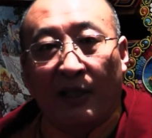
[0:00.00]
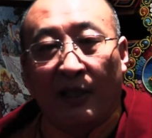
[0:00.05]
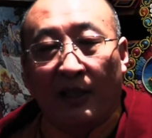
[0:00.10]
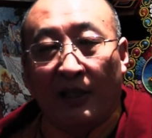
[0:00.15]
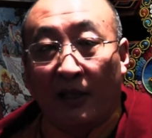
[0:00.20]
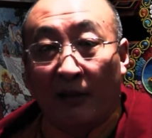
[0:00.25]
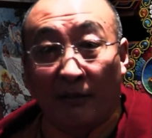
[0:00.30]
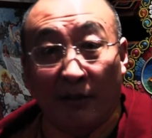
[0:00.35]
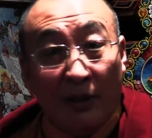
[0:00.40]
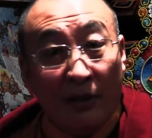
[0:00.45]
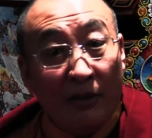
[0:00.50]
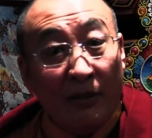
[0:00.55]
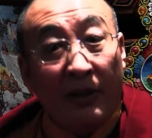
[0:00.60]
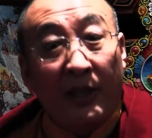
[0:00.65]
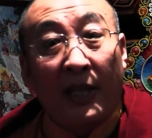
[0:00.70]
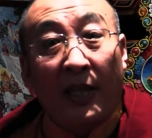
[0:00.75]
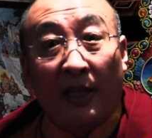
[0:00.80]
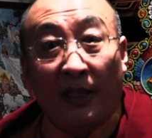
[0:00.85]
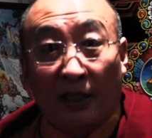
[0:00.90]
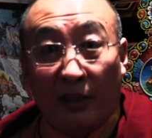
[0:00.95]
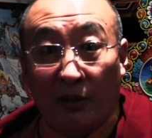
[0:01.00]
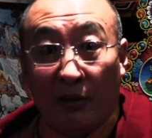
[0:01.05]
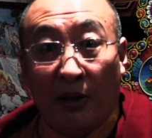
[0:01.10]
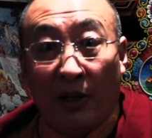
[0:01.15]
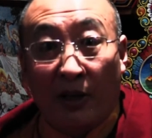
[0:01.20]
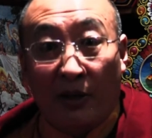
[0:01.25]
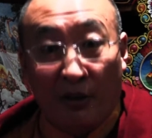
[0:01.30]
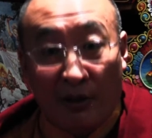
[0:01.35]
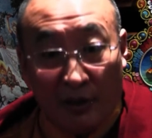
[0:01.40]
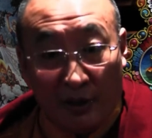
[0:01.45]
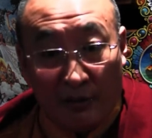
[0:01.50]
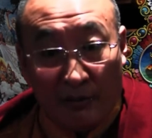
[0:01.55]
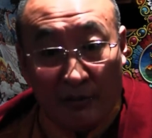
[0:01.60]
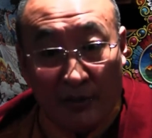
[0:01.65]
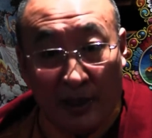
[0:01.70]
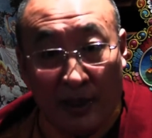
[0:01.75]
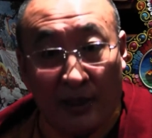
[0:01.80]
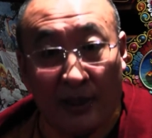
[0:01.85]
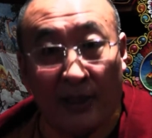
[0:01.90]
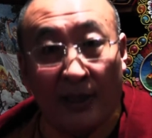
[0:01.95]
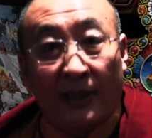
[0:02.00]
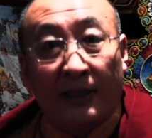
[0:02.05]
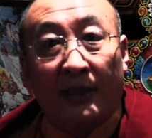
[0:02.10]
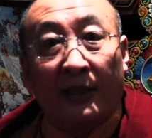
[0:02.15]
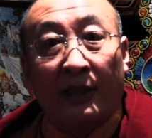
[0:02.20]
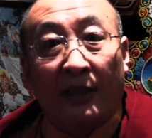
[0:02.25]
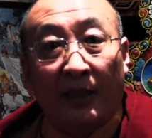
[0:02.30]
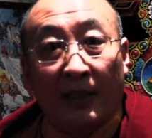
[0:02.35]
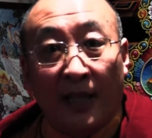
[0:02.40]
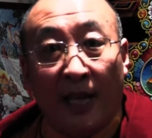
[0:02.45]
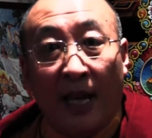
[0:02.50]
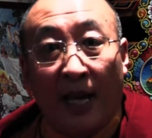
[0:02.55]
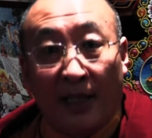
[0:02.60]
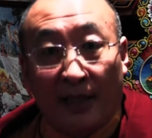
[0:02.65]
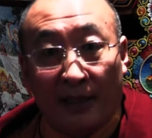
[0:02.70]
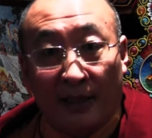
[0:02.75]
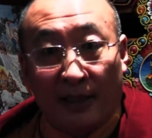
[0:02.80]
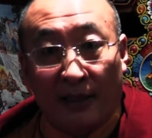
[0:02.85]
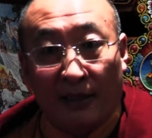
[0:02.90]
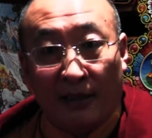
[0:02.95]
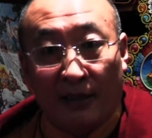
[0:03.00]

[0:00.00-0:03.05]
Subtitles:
Even if you think you are not, but yes,